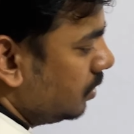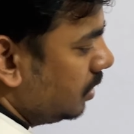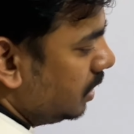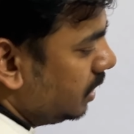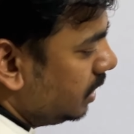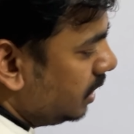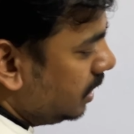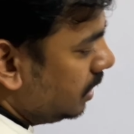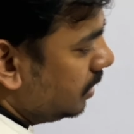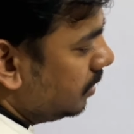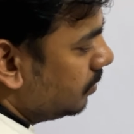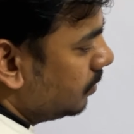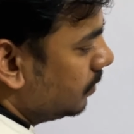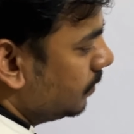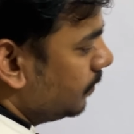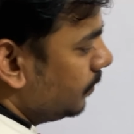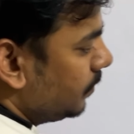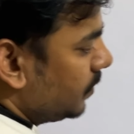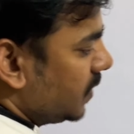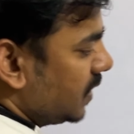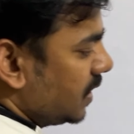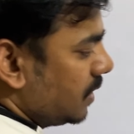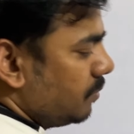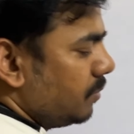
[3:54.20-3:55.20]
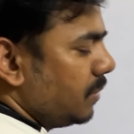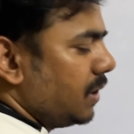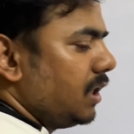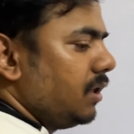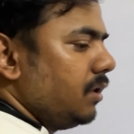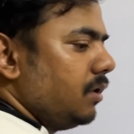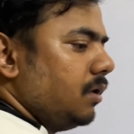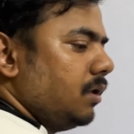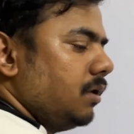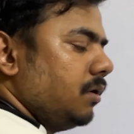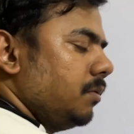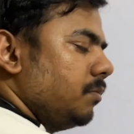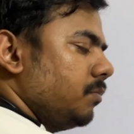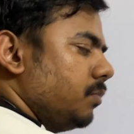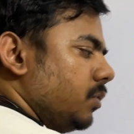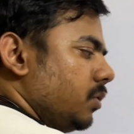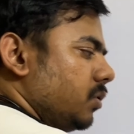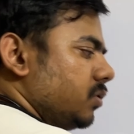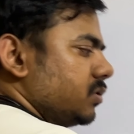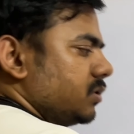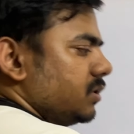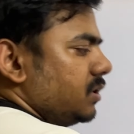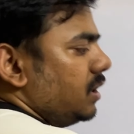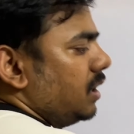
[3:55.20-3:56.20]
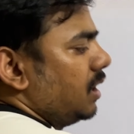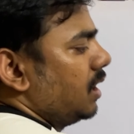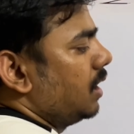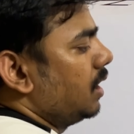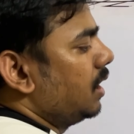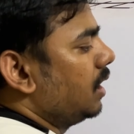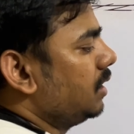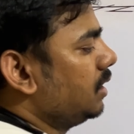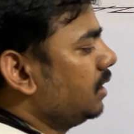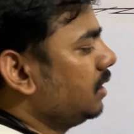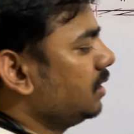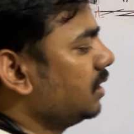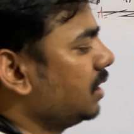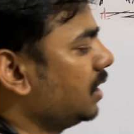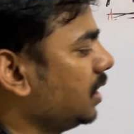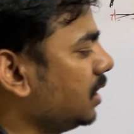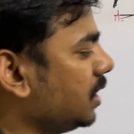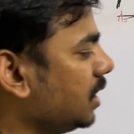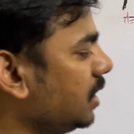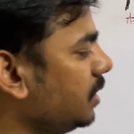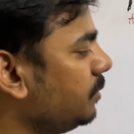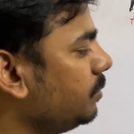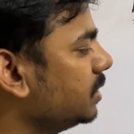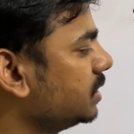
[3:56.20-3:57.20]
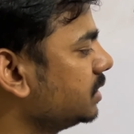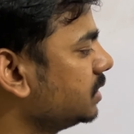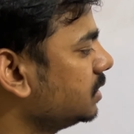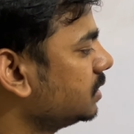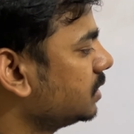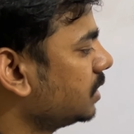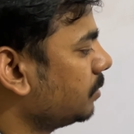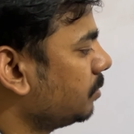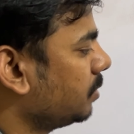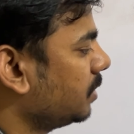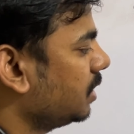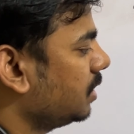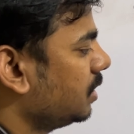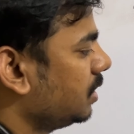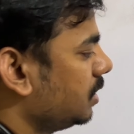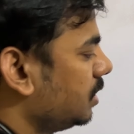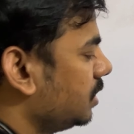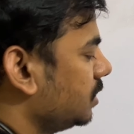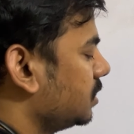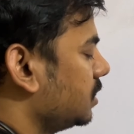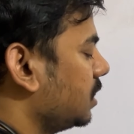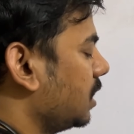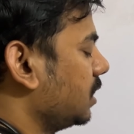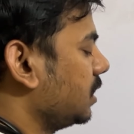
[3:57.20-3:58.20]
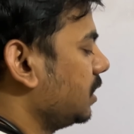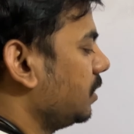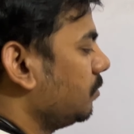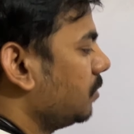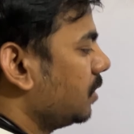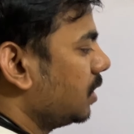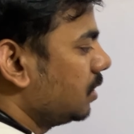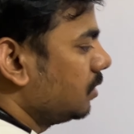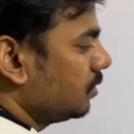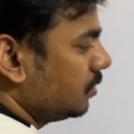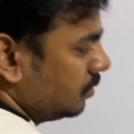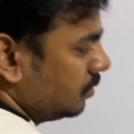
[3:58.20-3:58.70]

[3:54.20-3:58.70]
leave. Many book they are writing that cleavage is happen. It is nothing but